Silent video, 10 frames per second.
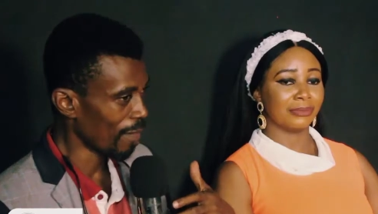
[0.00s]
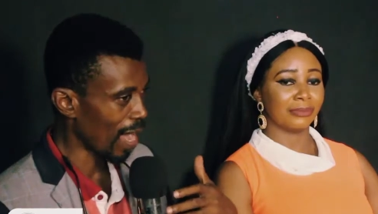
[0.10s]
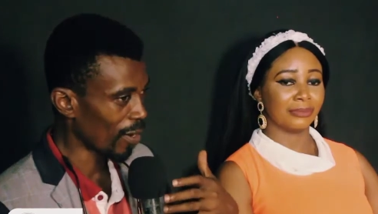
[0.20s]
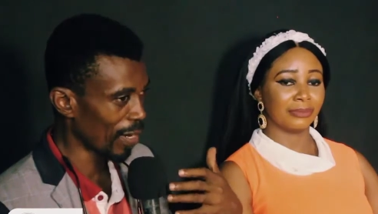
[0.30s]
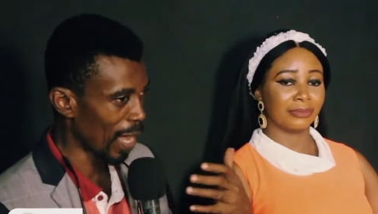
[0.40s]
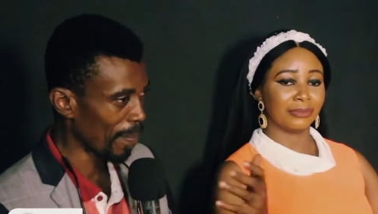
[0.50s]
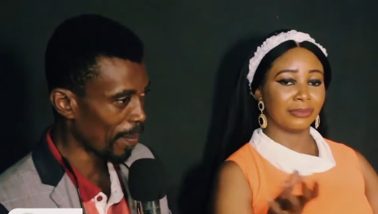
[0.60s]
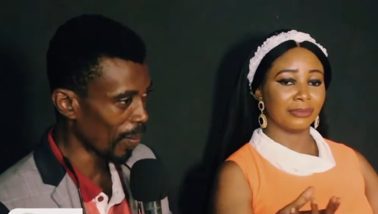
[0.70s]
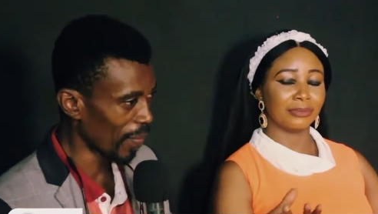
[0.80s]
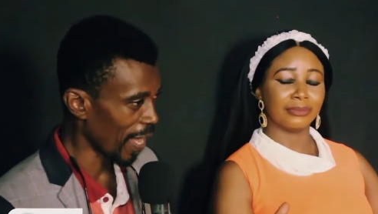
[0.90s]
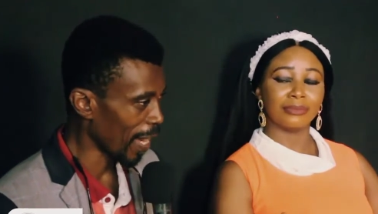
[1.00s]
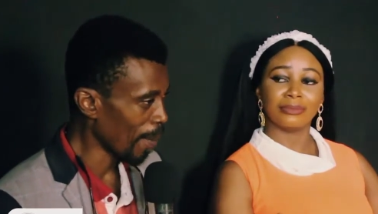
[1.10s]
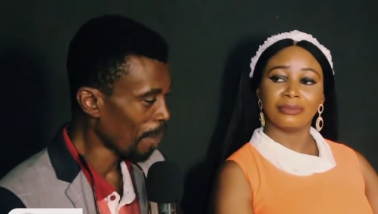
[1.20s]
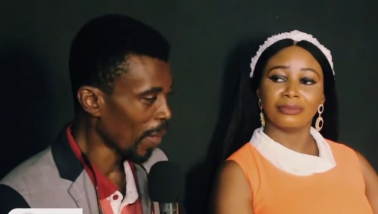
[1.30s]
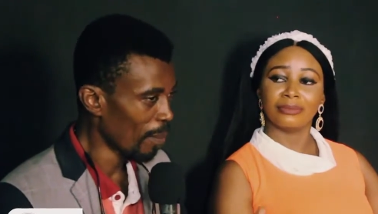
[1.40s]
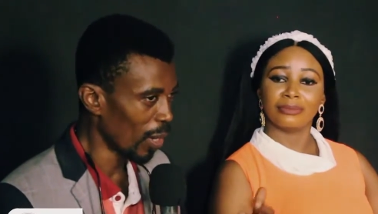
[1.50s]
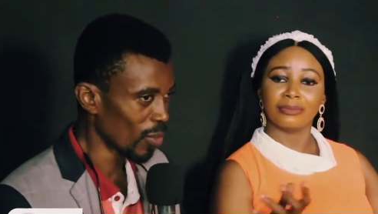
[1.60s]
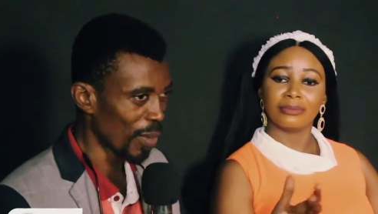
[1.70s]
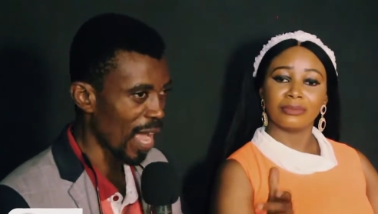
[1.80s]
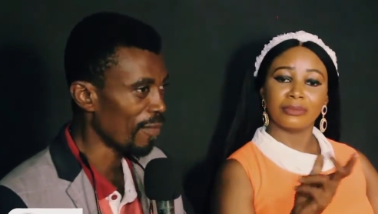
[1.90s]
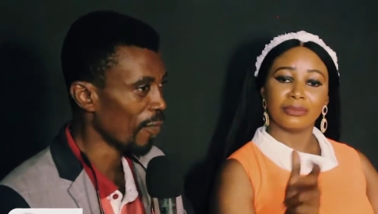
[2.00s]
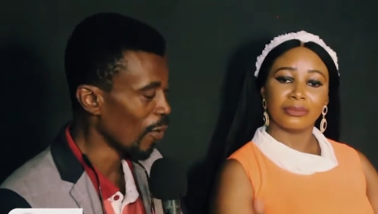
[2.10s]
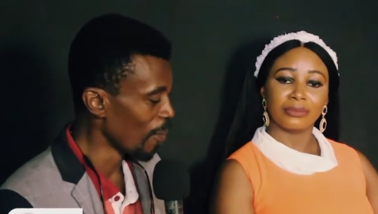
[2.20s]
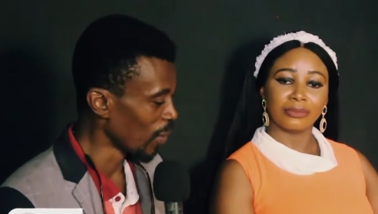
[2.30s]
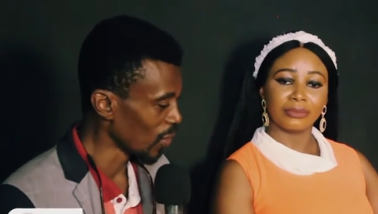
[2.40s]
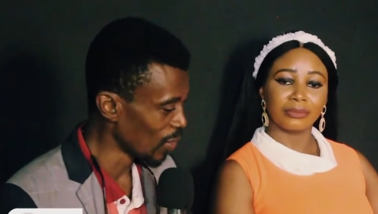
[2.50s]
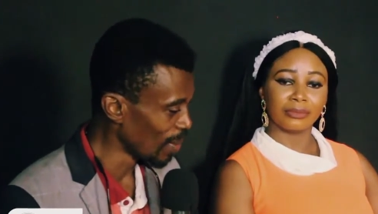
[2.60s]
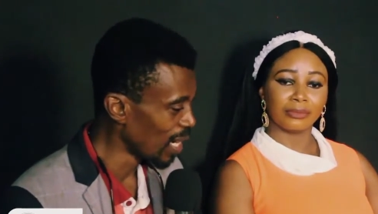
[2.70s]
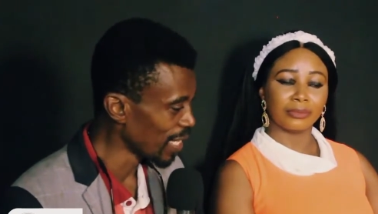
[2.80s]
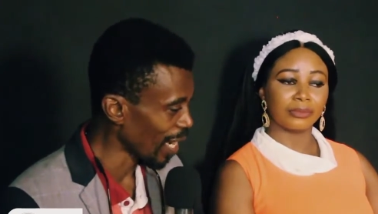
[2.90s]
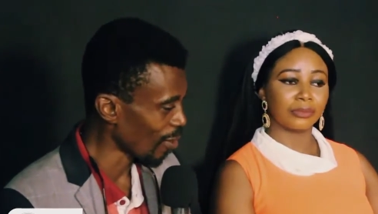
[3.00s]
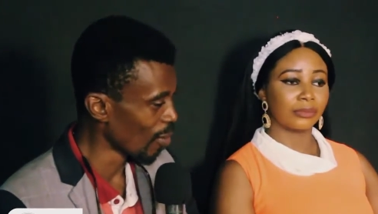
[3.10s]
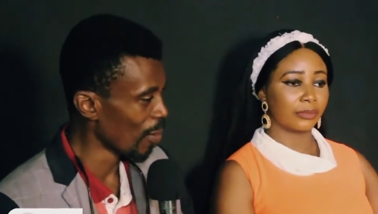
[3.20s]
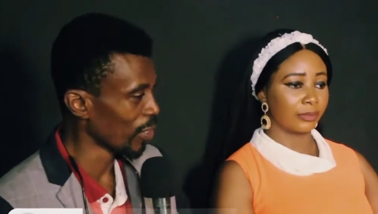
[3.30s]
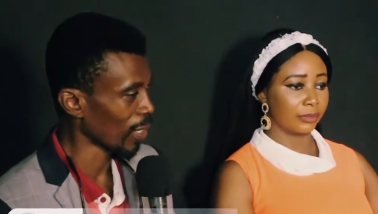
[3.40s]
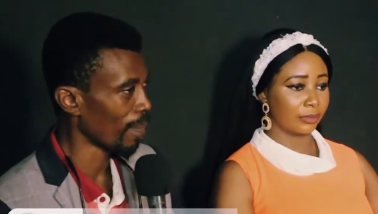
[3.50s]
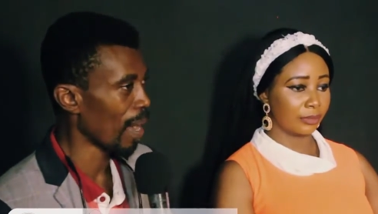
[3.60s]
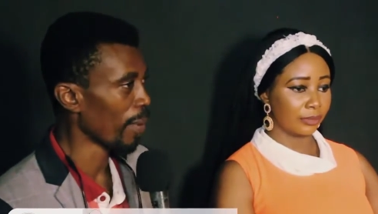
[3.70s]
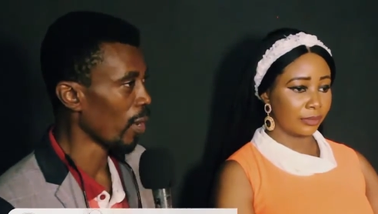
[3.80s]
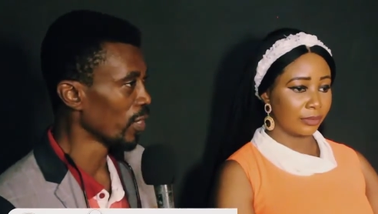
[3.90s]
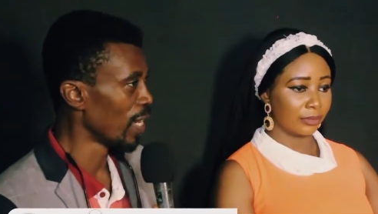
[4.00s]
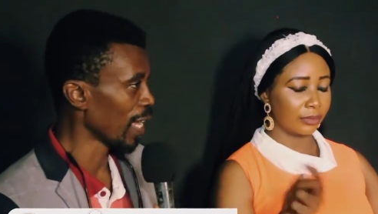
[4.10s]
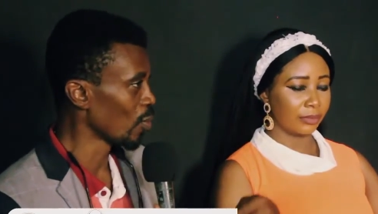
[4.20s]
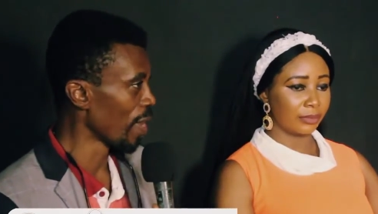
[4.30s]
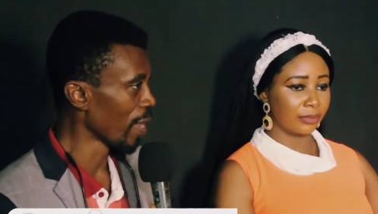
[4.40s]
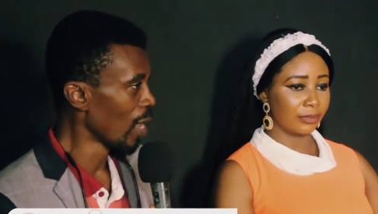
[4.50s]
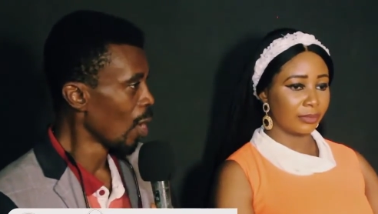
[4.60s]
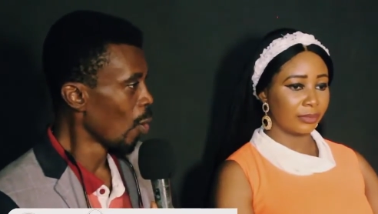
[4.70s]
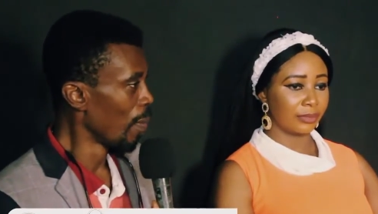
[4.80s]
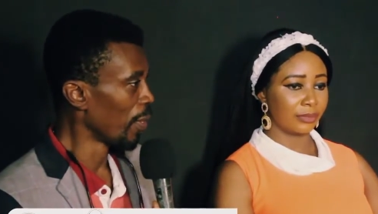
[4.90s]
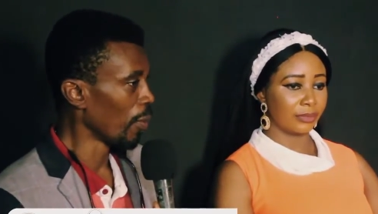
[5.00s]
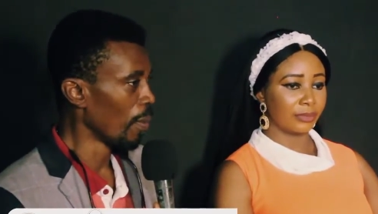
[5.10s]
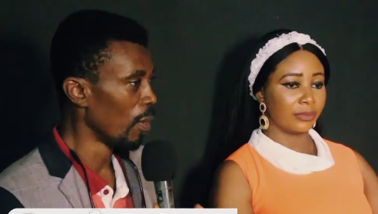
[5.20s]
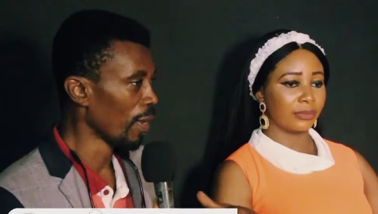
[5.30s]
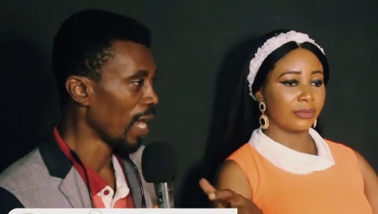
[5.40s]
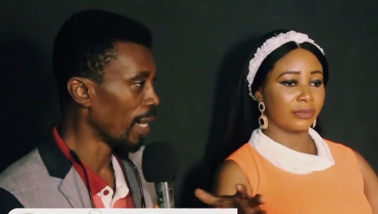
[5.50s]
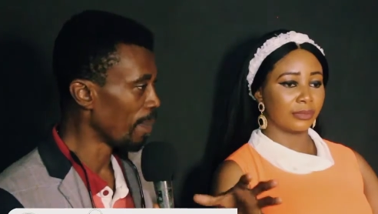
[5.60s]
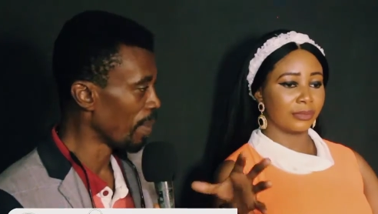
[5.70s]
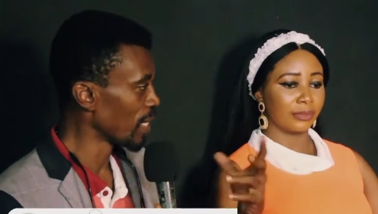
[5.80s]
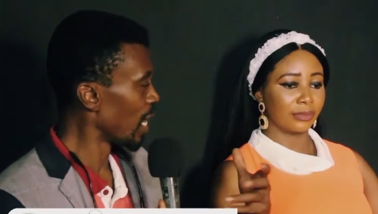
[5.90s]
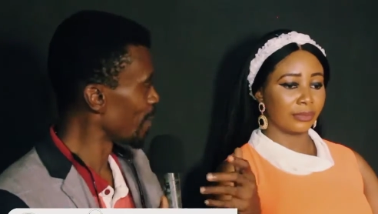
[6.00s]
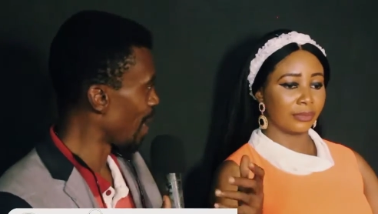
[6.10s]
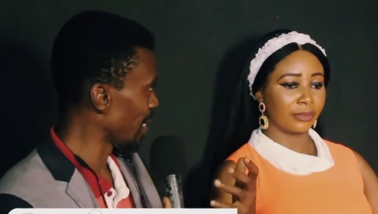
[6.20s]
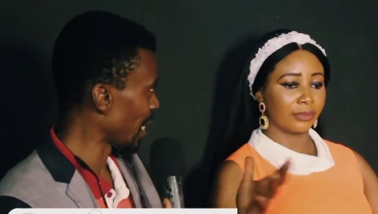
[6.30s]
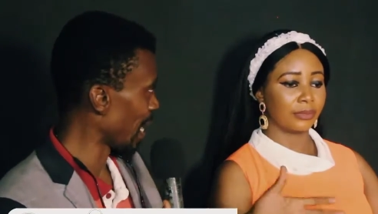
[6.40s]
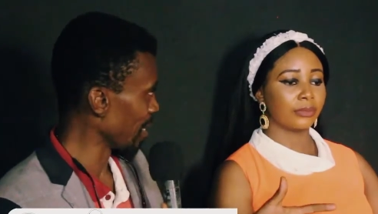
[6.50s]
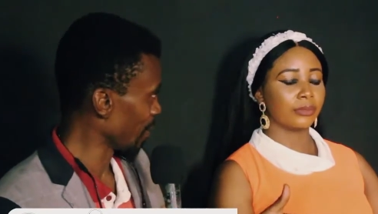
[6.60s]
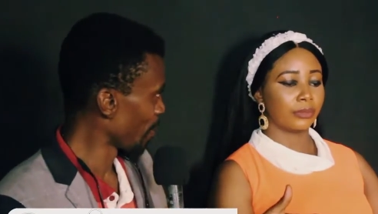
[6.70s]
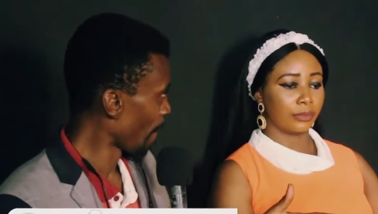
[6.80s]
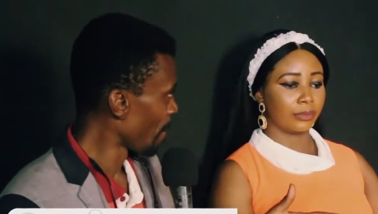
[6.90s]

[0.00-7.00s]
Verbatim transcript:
Speaker 1: have had other people there. But we have a few persons later on we we talk about because the next week we'll be, we'll be looking at business masterclass.